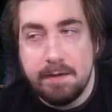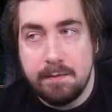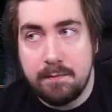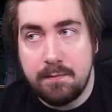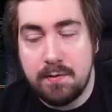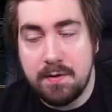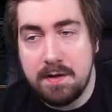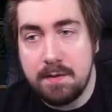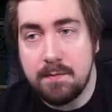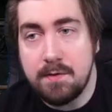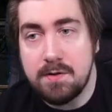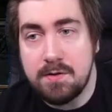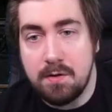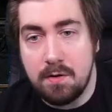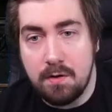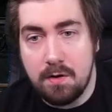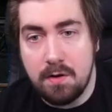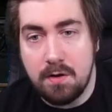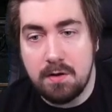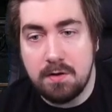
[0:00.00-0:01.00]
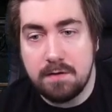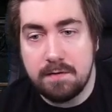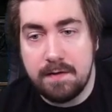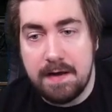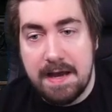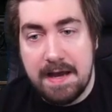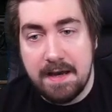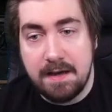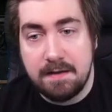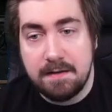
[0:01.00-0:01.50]
Pretty much all of
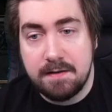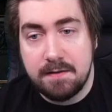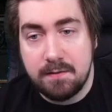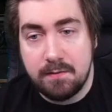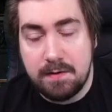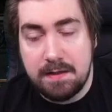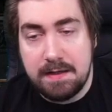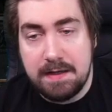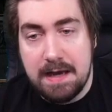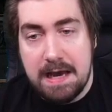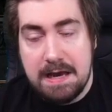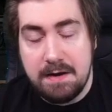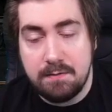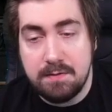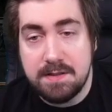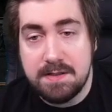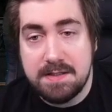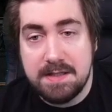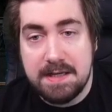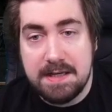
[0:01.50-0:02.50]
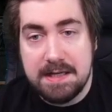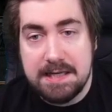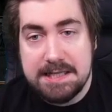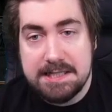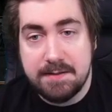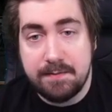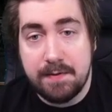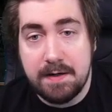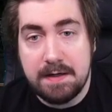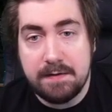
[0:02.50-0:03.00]
Act 3, I would say,
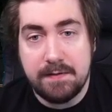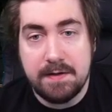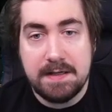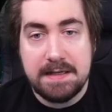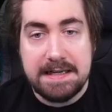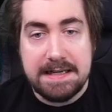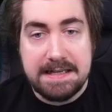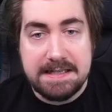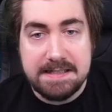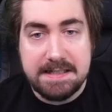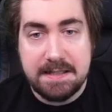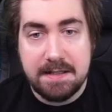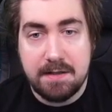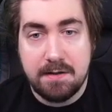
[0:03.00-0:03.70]
is very, very easy.